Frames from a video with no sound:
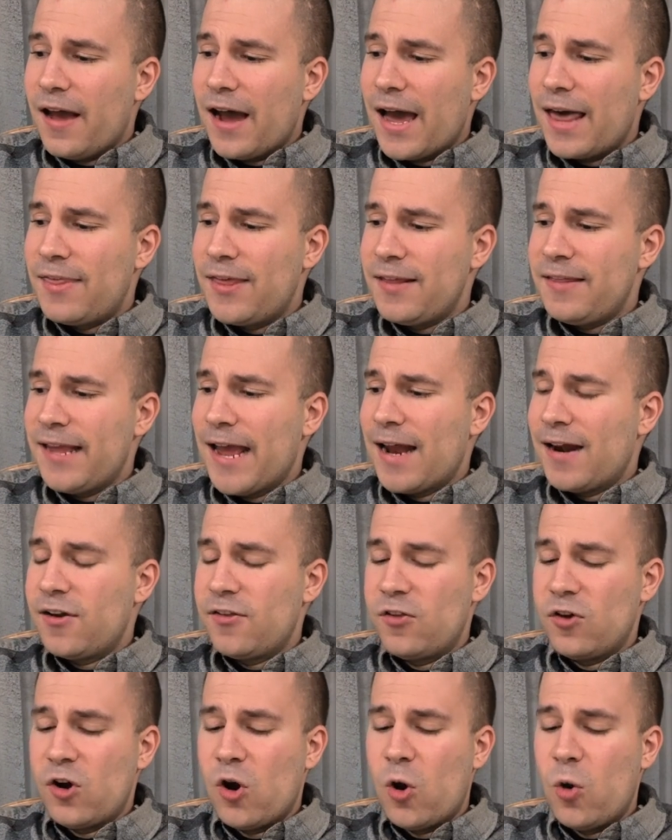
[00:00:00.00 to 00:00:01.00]
I think the end
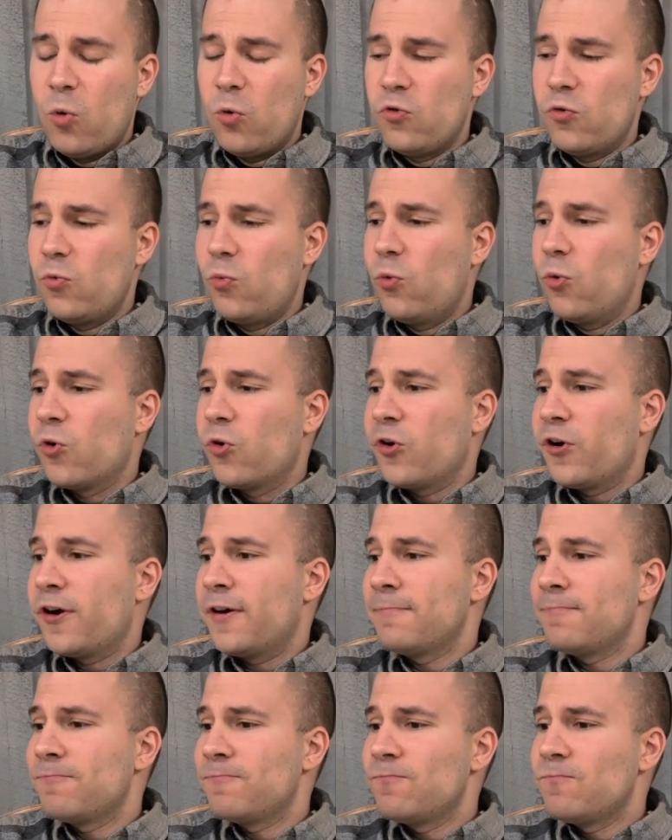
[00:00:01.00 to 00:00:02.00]
of the Cold
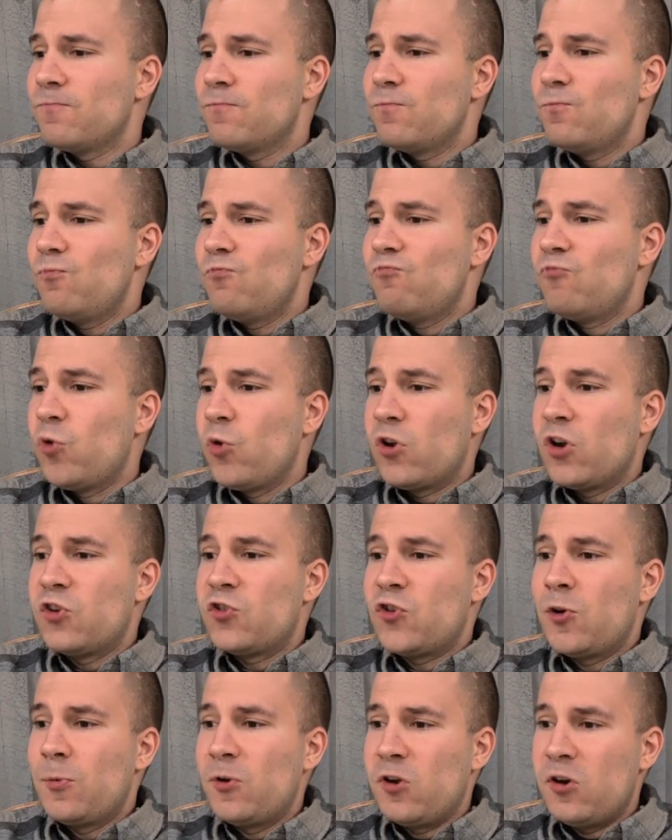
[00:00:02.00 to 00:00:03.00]
War really
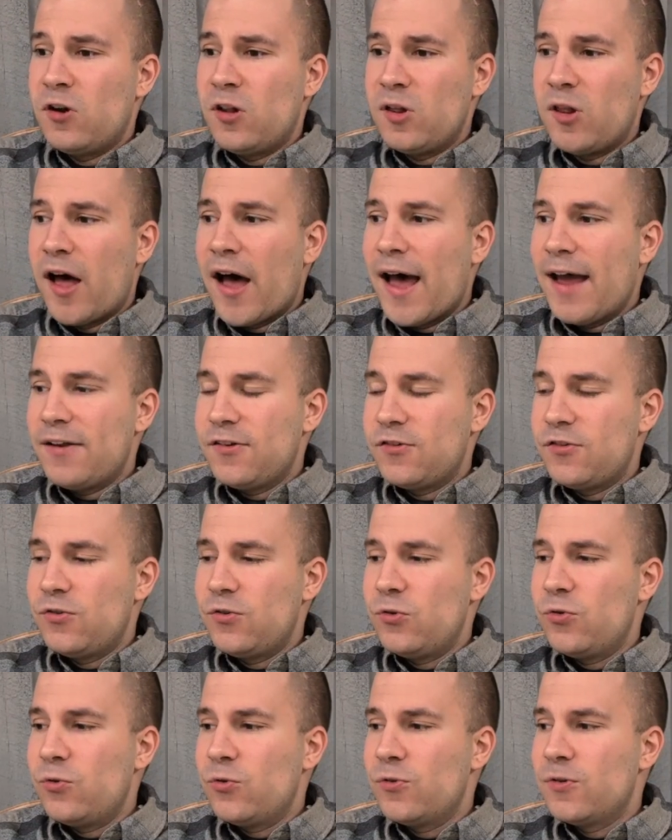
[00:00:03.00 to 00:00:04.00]
contributed a lot
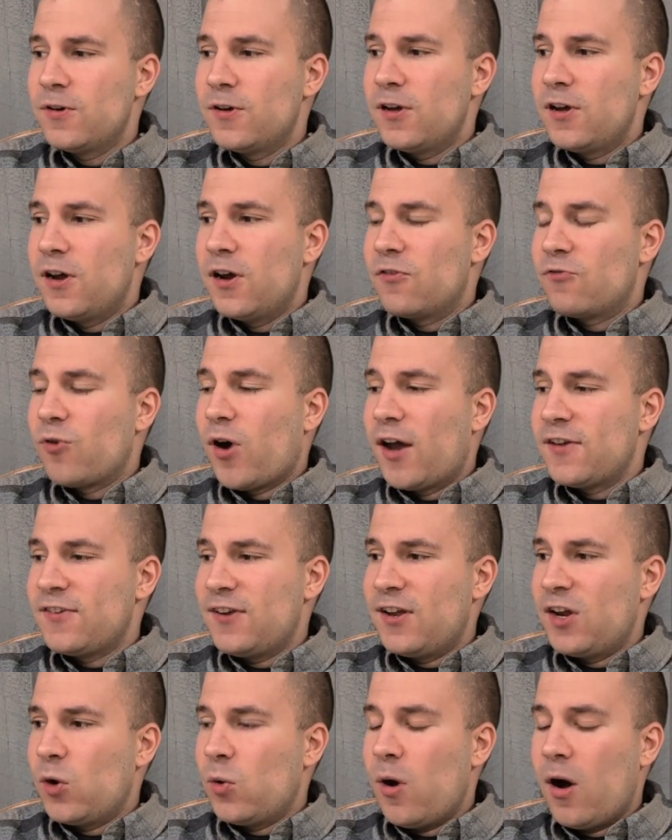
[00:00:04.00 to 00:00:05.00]
to
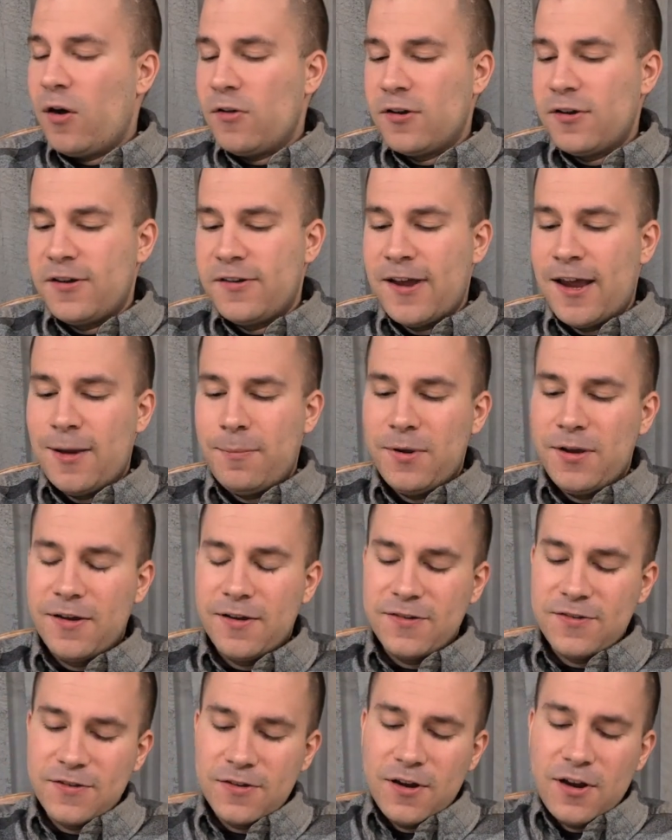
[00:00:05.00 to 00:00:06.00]
rising inequality today,
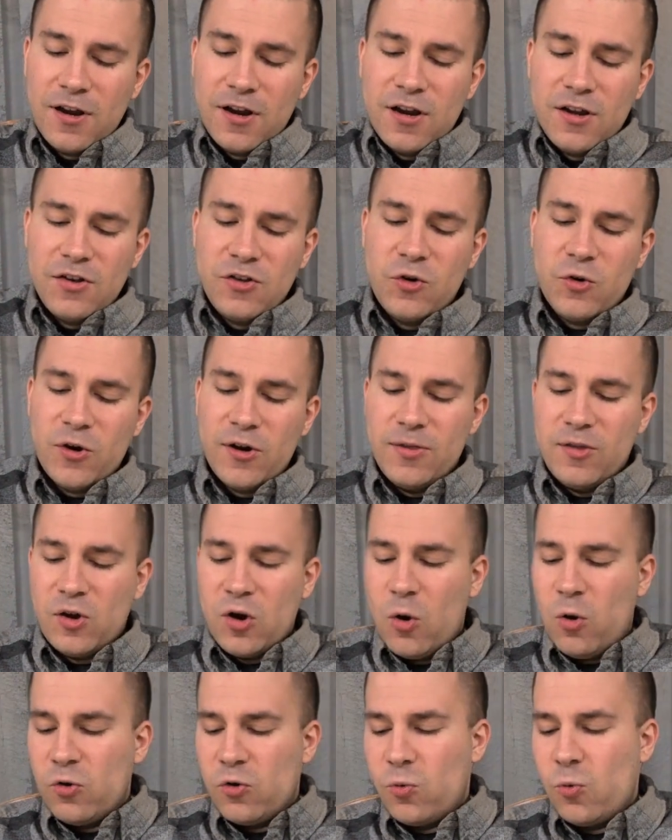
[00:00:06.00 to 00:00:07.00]
because during the
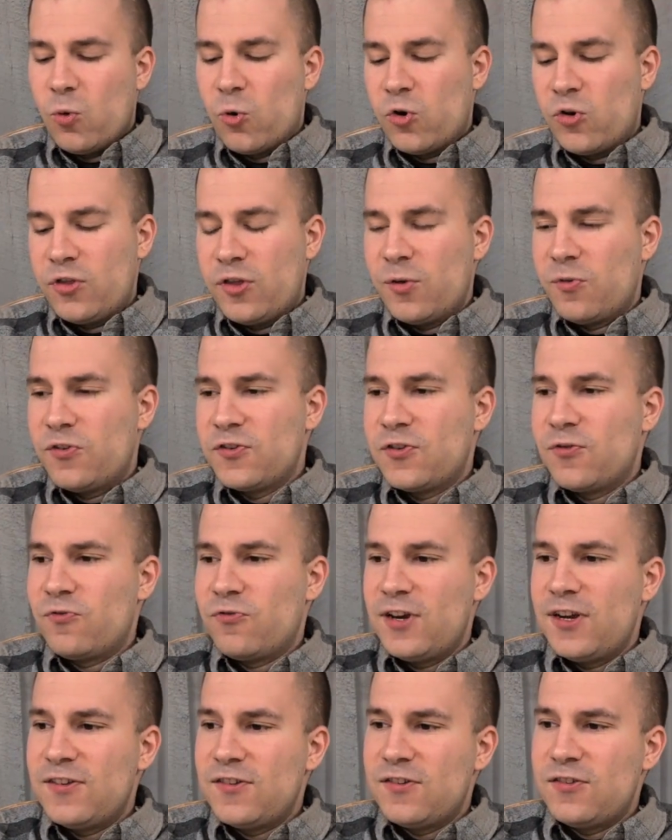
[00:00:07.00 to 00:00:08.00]
Cold War, there was a
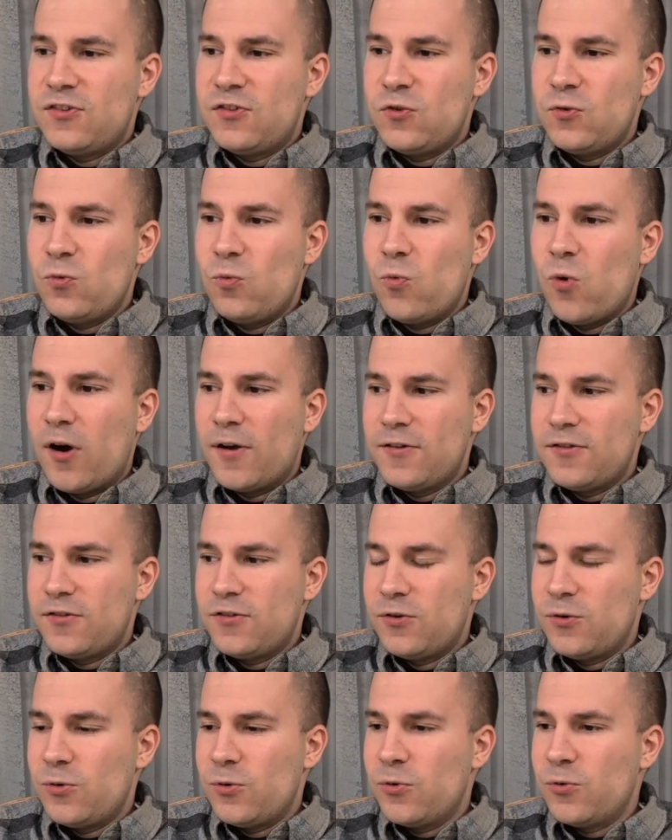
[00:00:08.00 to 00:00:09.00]
reason to want
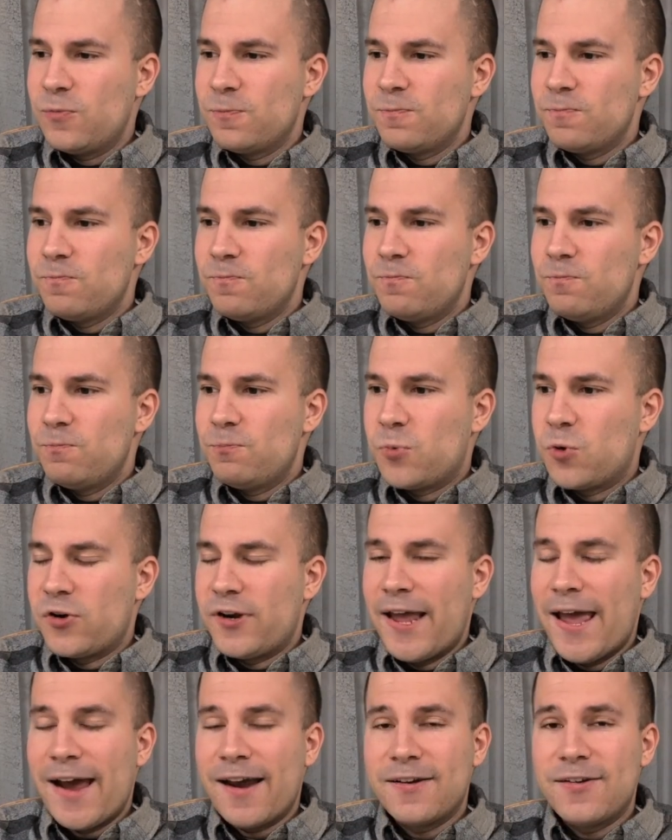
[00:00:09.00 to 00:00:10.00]
to
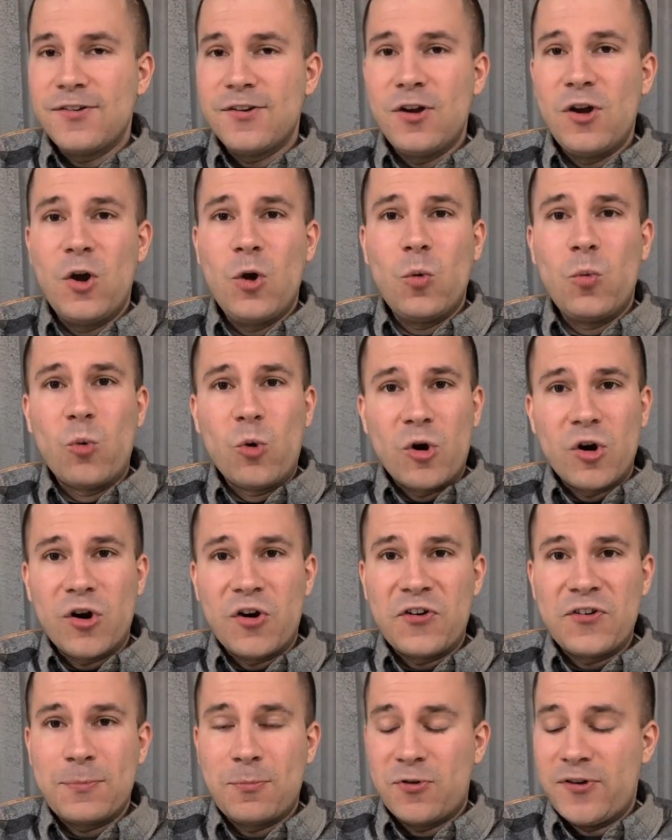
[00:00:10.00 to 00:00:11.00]
protect
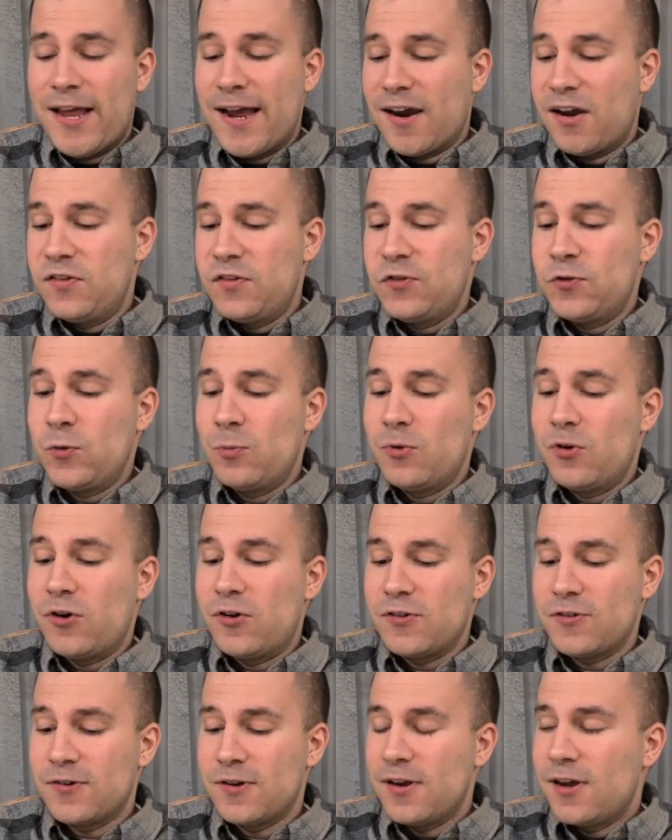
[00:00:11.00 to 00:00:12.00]
workers, protect
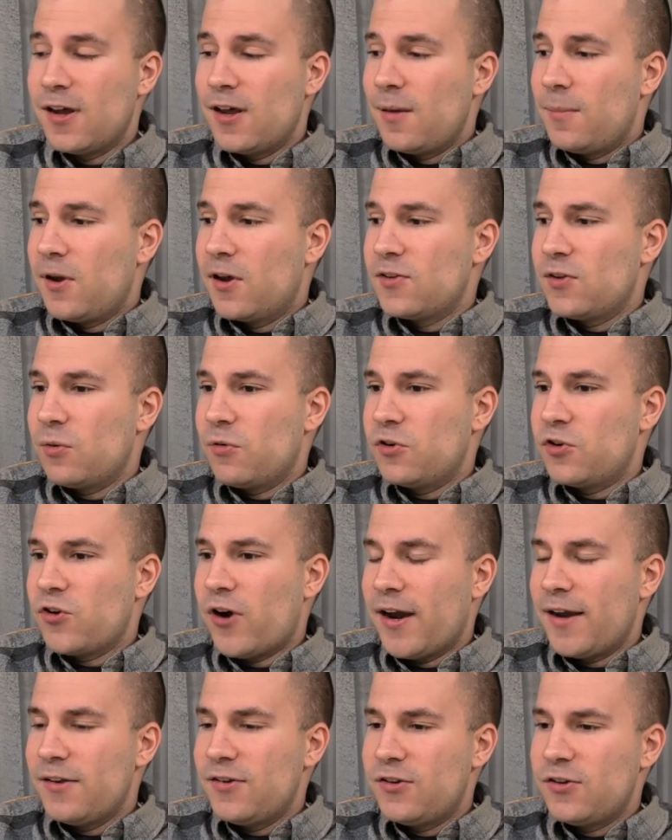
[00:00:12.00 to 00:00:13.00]
consumers, because they were
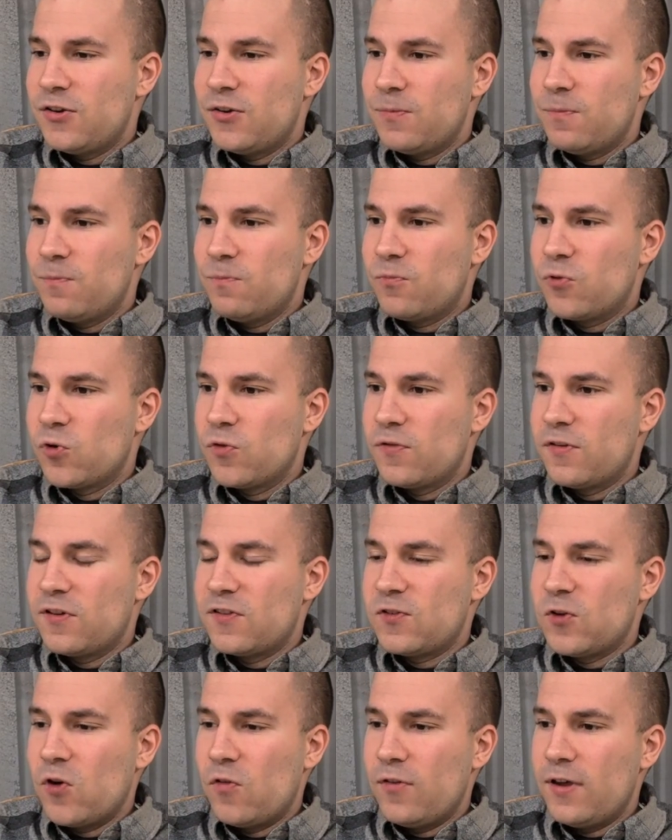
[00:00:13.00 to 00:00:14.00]
trying to prove to the
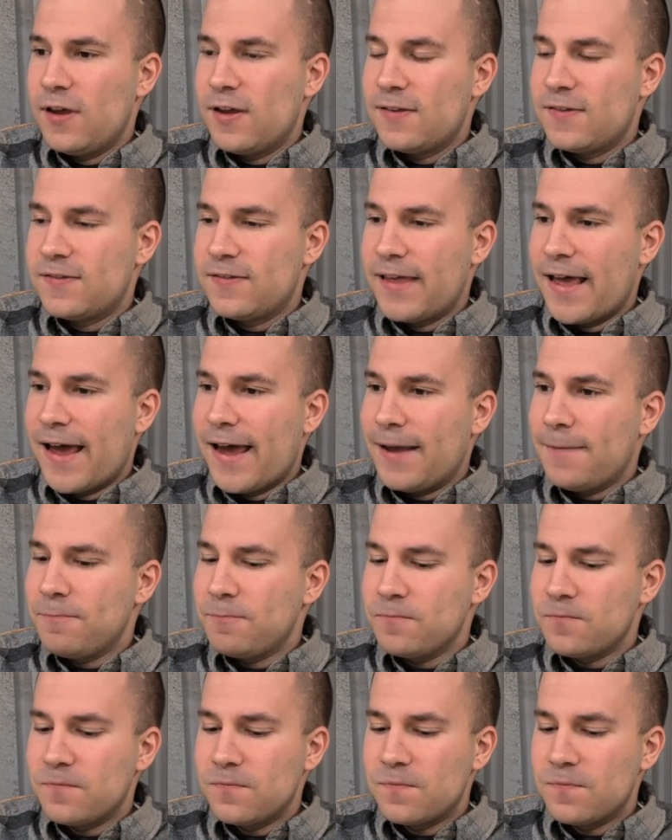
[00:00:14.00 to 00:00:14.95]
Soviets that